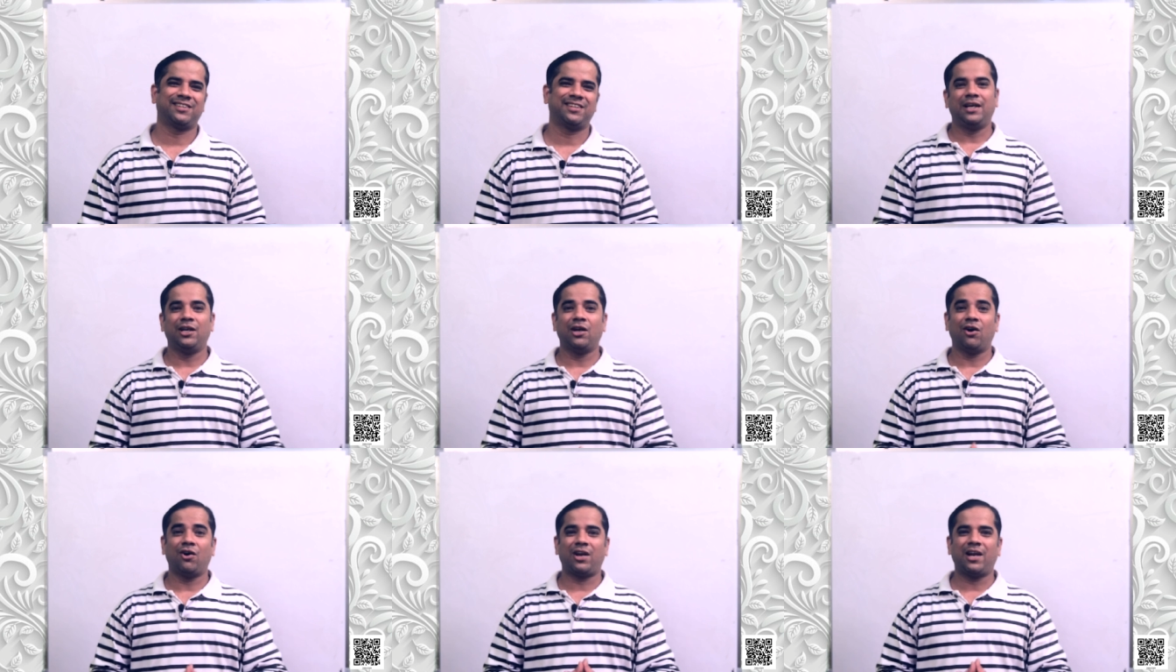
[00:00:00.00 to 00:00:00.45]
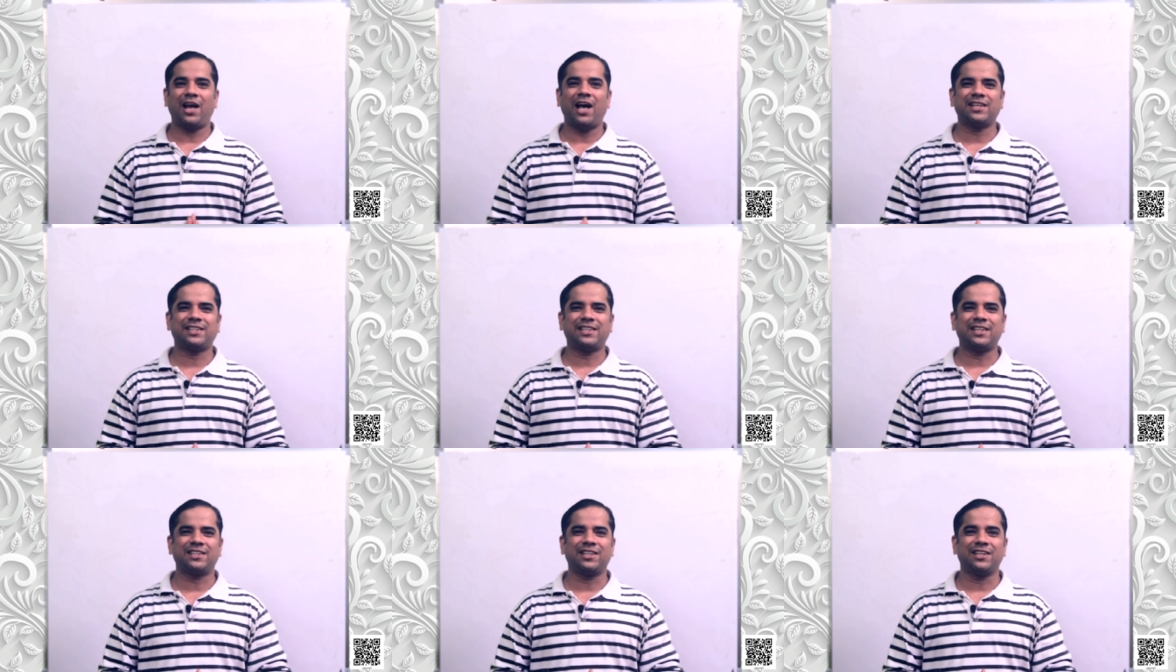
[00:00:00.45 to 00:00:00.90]
In our
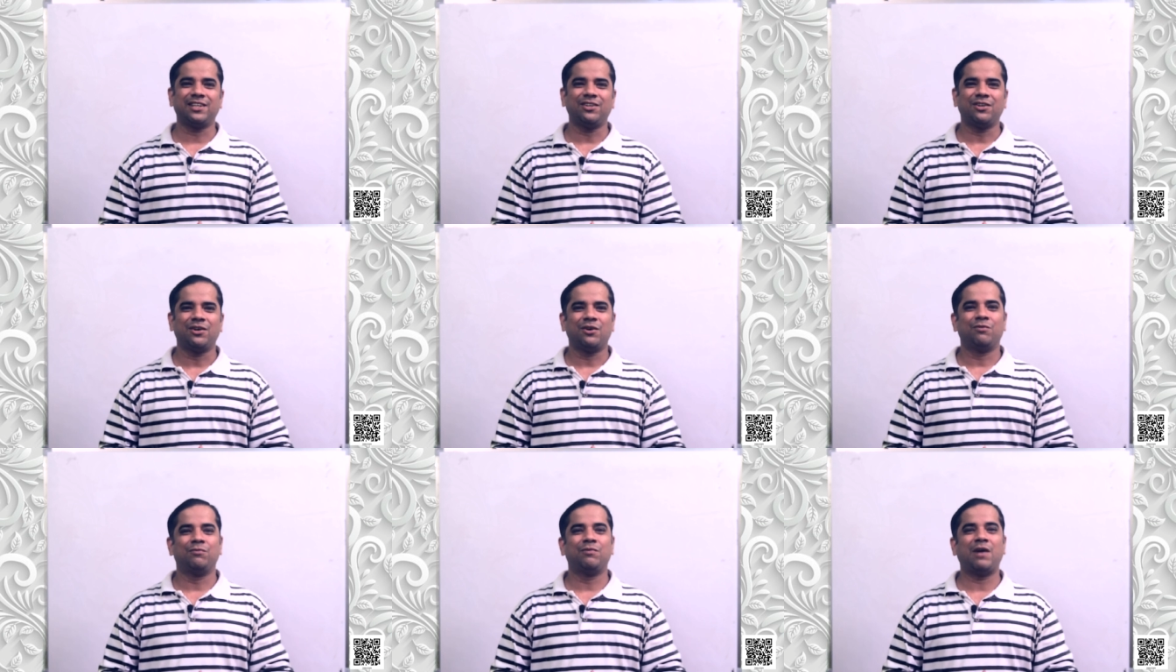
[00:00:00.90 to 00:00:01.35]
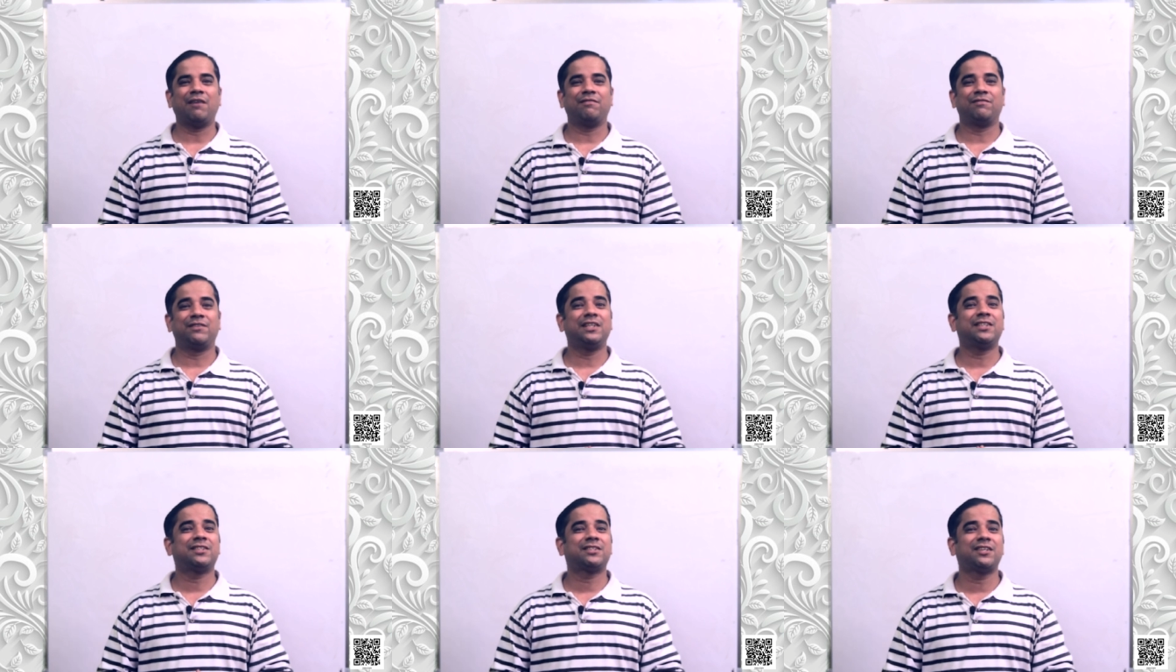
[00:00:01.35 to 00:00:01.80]
last session, we
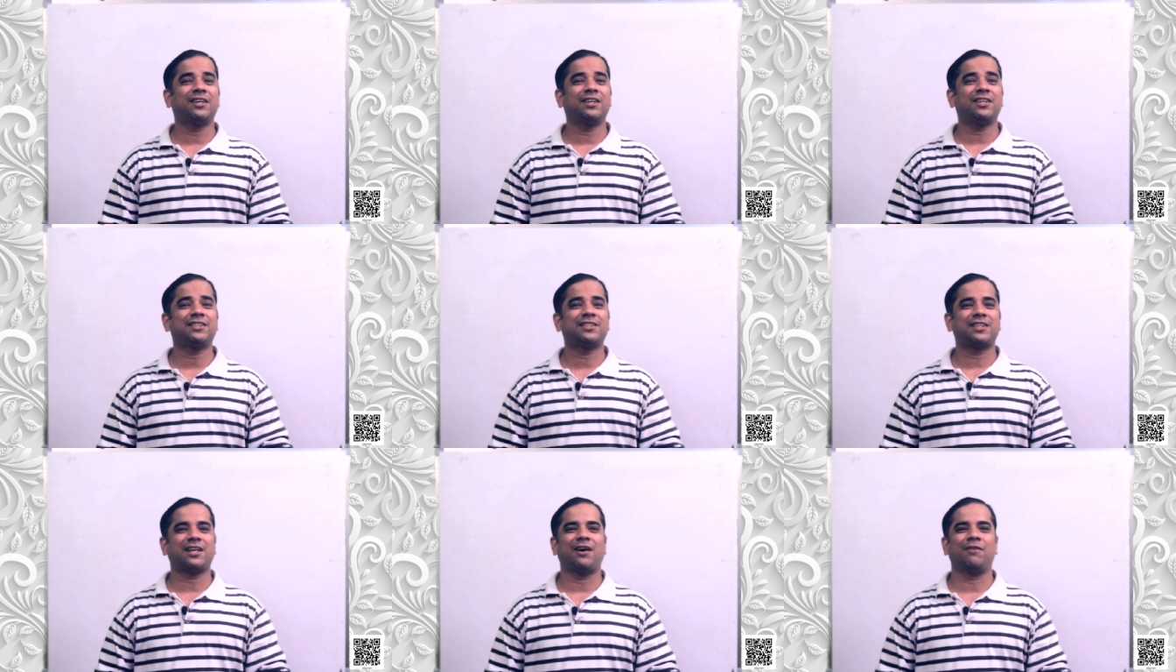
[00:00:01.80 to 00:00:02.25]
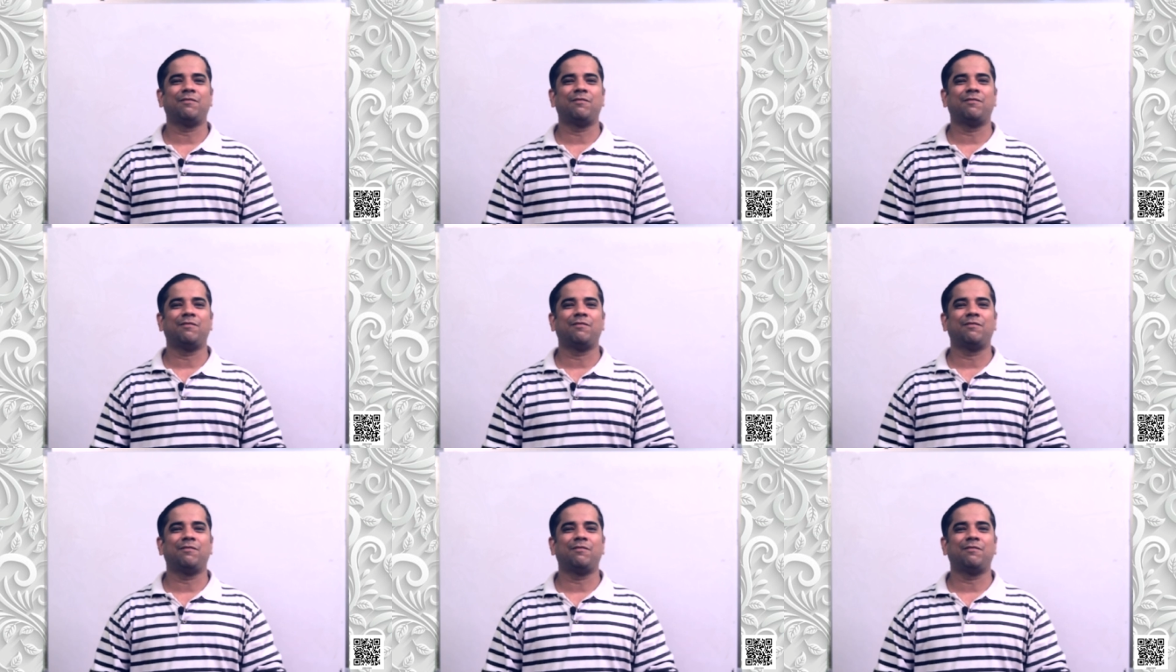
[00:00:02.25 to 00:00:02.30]
have discussed